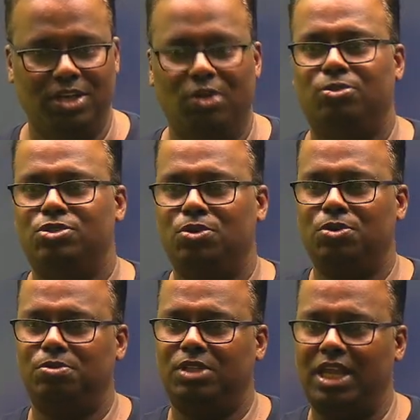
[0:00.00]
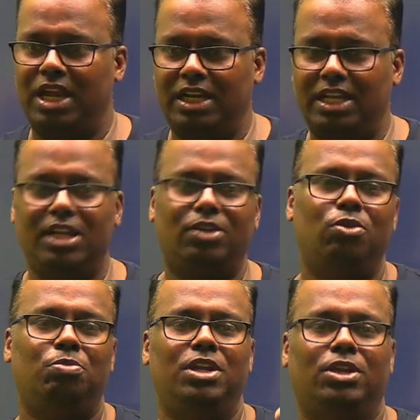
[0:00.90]
So the entire
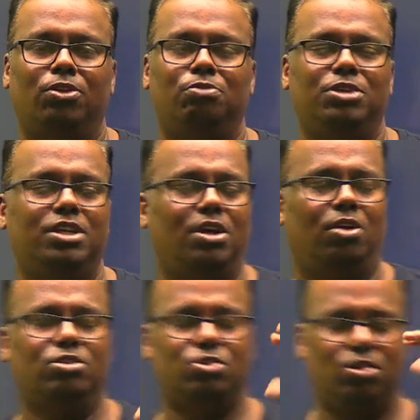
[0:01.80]
global economy, also